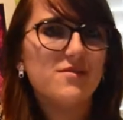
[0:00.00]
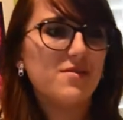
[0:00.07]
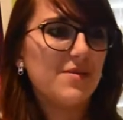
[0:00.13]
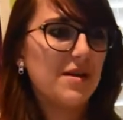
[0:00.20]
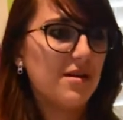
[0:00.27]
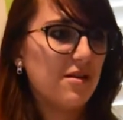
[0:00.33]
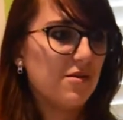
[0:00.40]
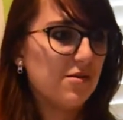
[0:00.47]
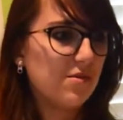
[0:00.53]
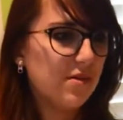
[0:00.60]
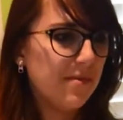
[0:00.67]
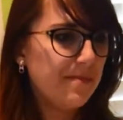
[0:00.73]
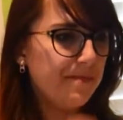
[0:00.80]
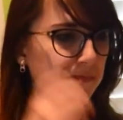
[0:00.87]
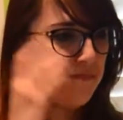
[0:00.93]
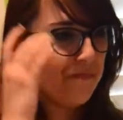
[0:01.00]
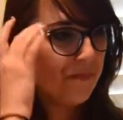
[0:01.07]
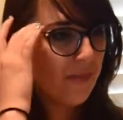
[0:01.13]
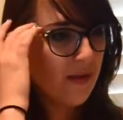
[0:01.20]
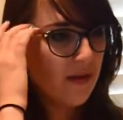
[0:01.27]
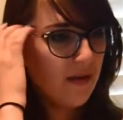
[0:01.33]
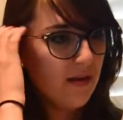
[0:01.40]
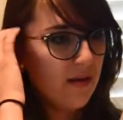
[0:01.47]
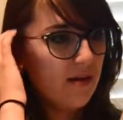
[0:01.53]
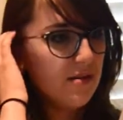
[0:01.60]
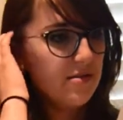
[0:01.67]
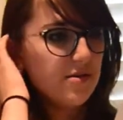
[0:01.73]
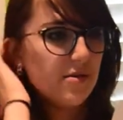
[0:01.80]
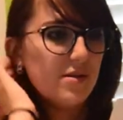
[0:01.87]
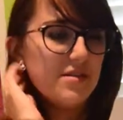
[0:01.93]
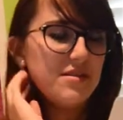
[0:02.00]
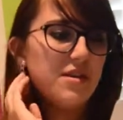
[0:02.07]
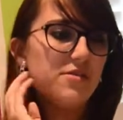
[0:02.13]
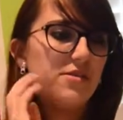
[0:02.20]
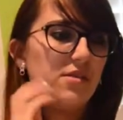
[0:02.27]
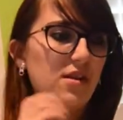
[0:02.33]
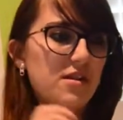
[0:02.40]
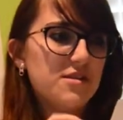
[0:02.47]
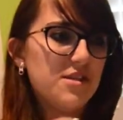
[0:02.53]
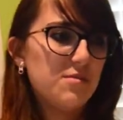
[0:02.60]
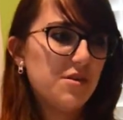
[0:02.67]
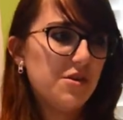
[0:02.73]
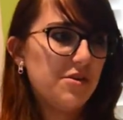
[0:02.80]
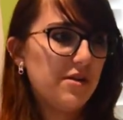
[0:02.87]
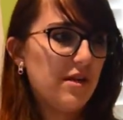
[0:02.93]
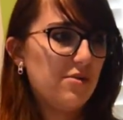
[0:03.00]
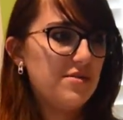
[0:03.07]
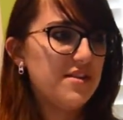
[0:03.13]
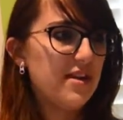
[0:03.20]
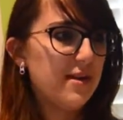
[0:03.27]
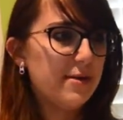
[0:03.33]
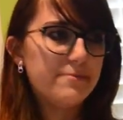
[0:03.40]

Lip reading: from that other one. So it sounded a lot similar, and I was like,